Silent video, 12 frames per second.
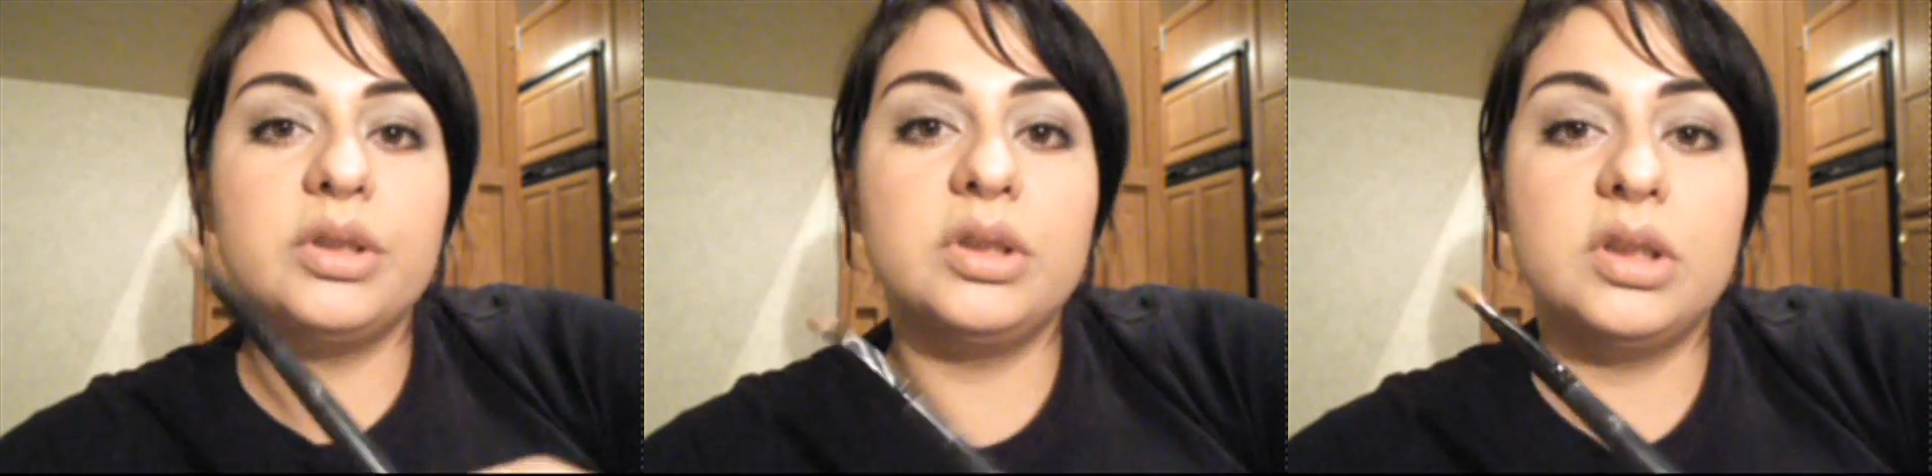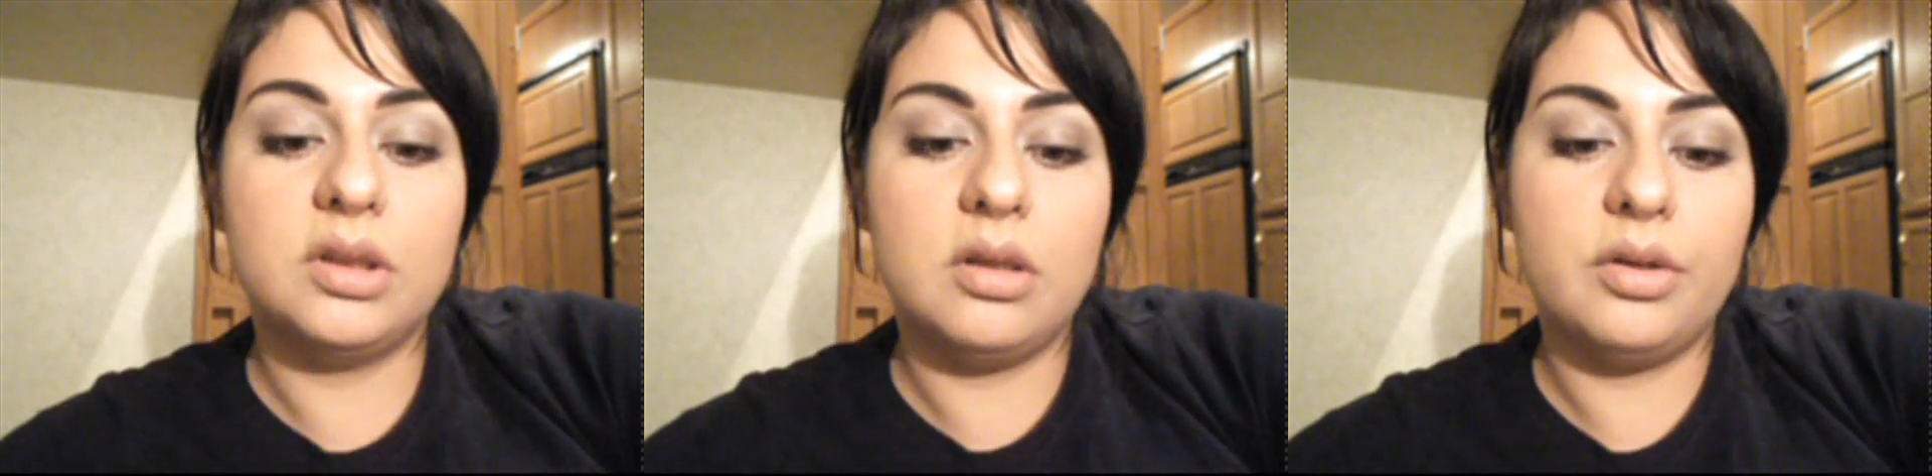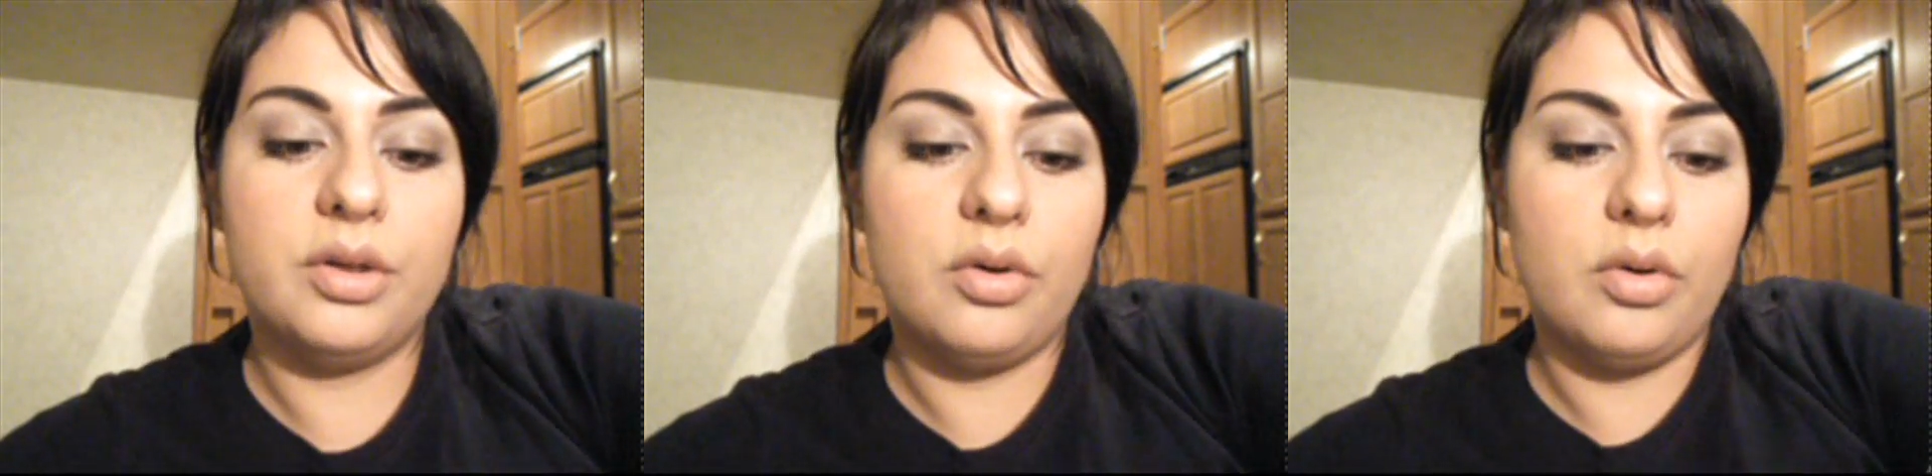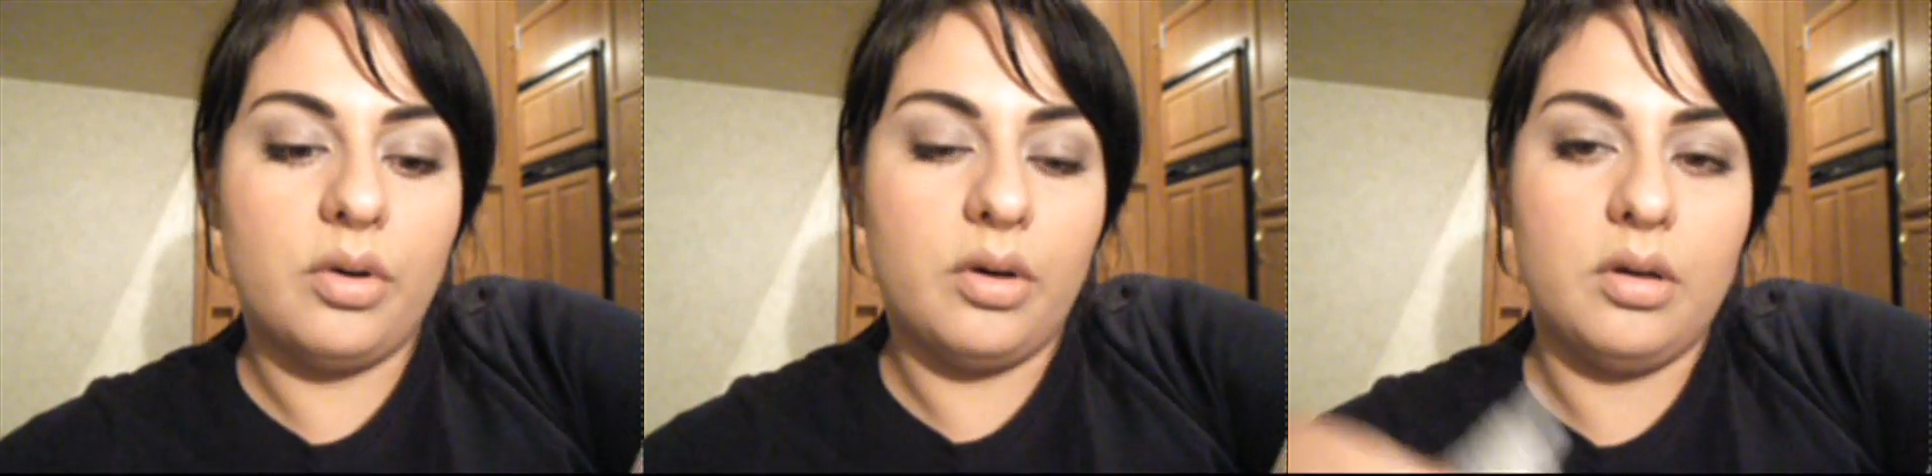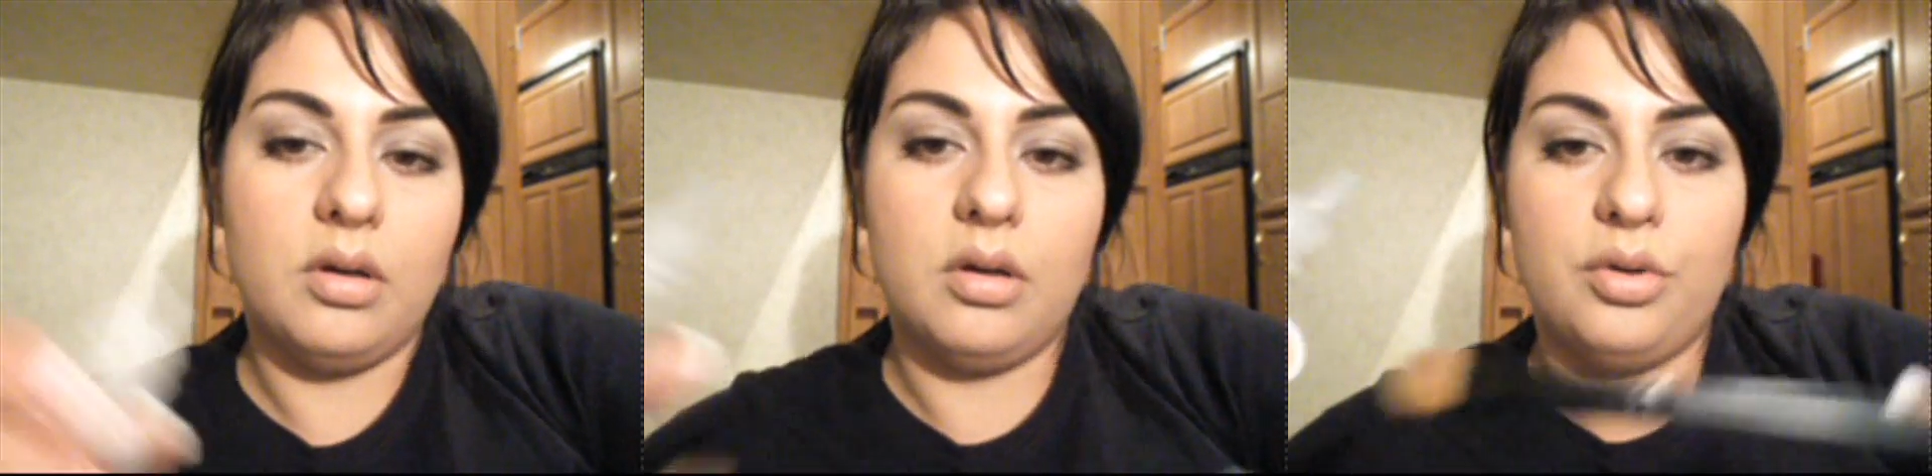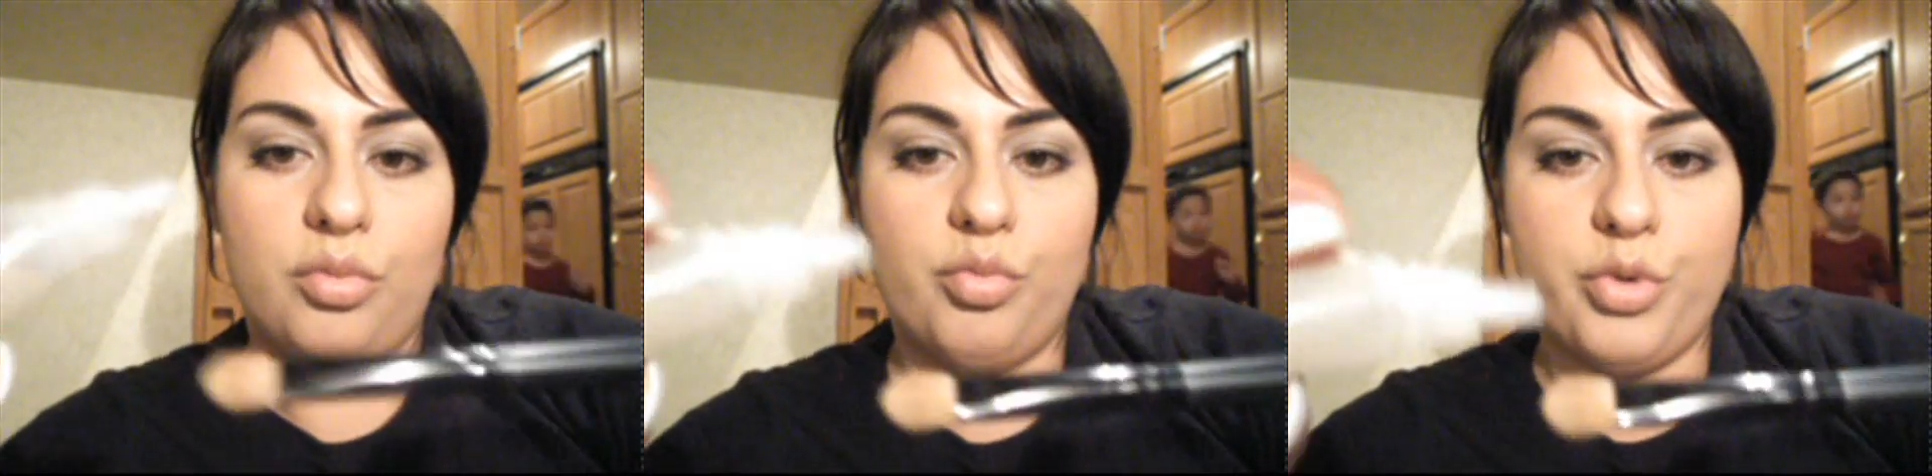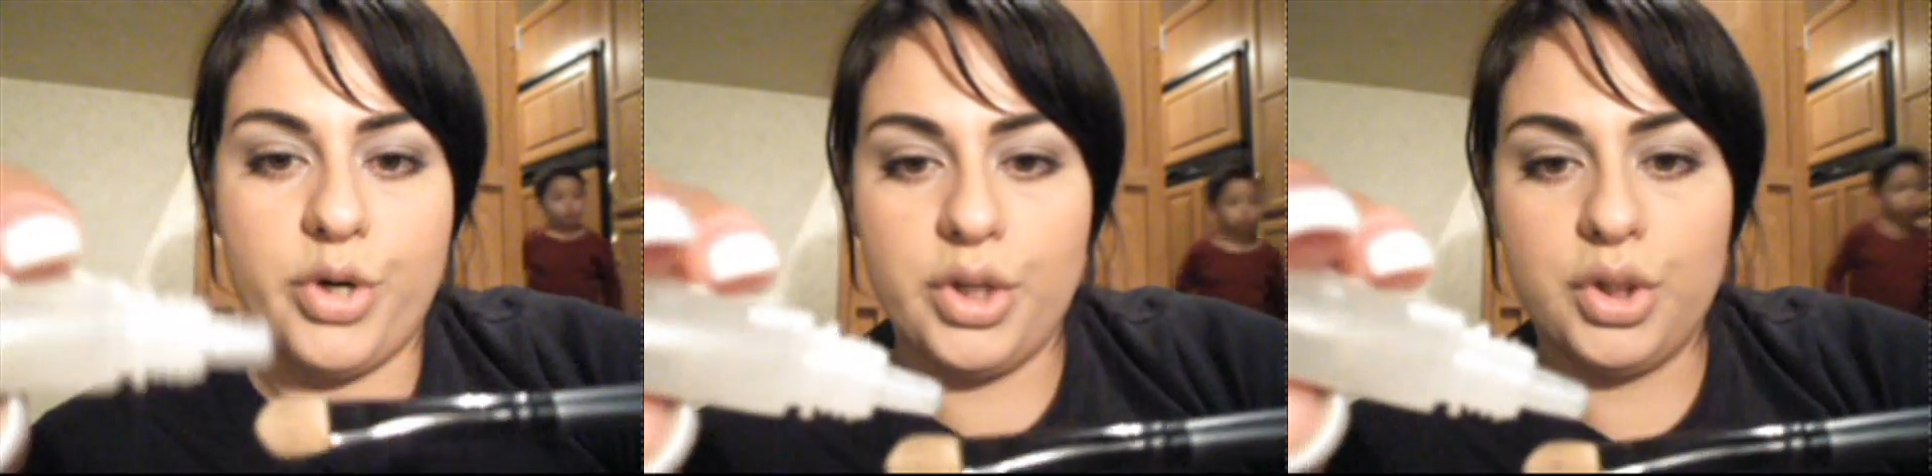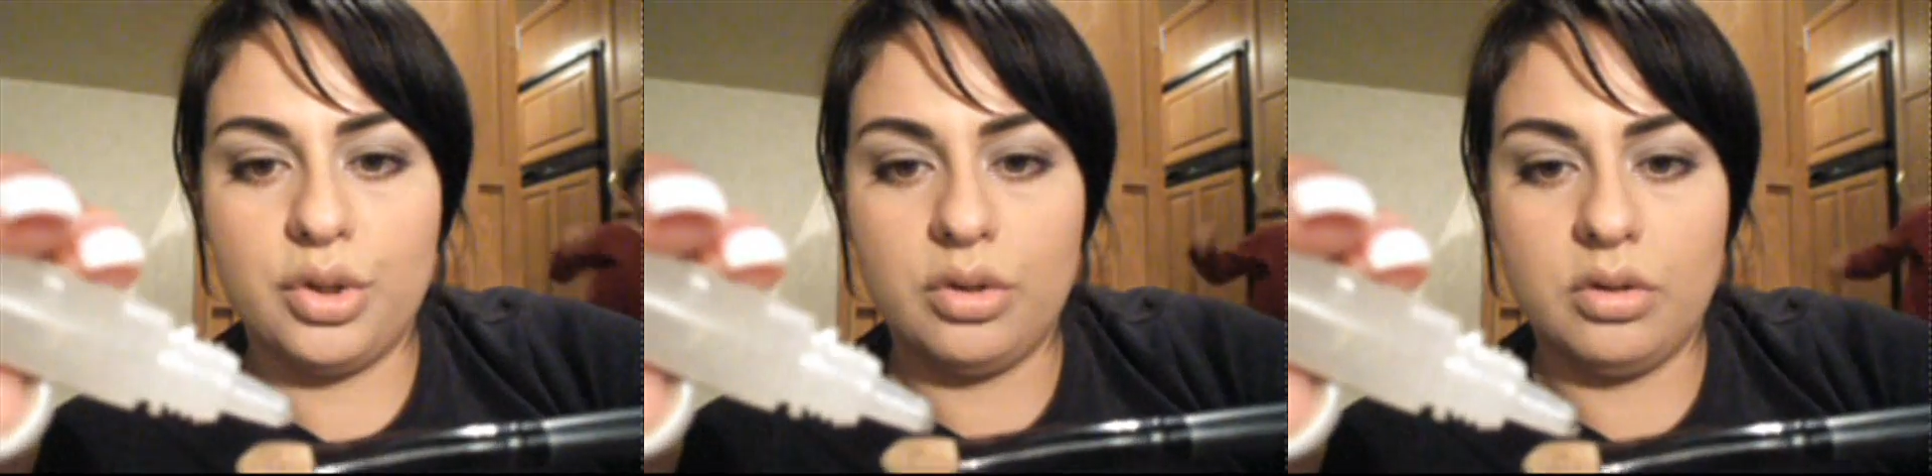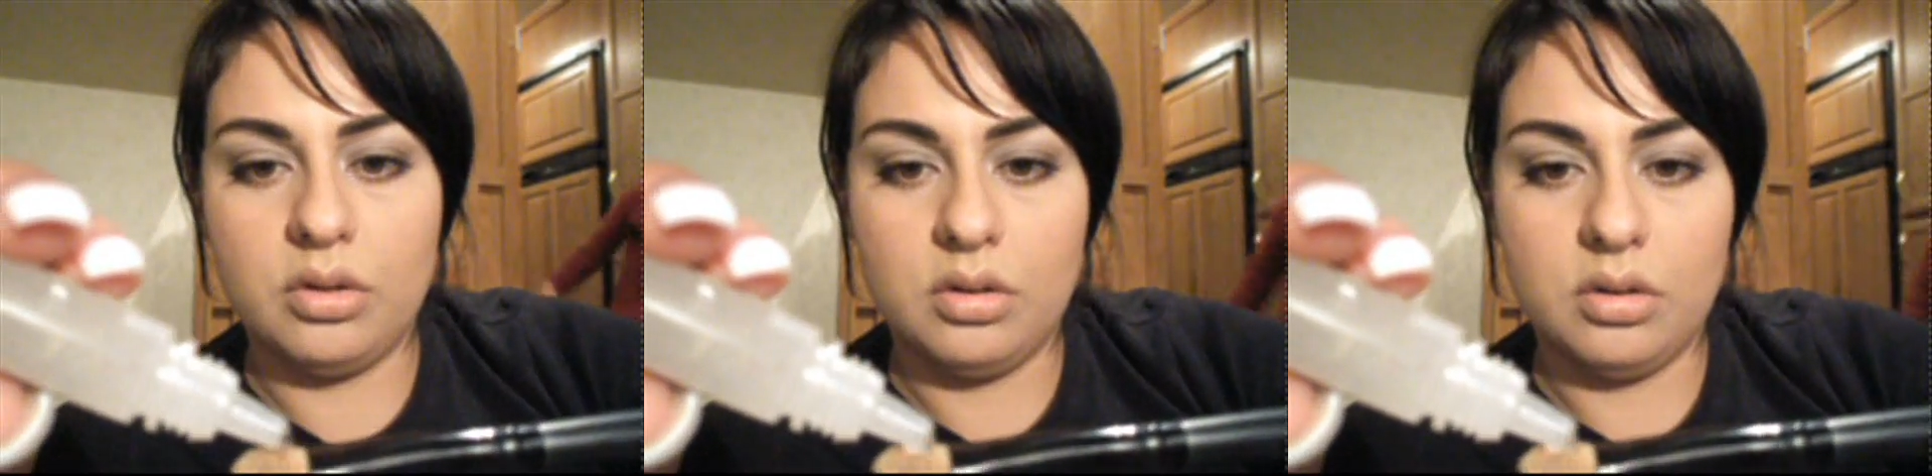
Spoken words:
on your brush,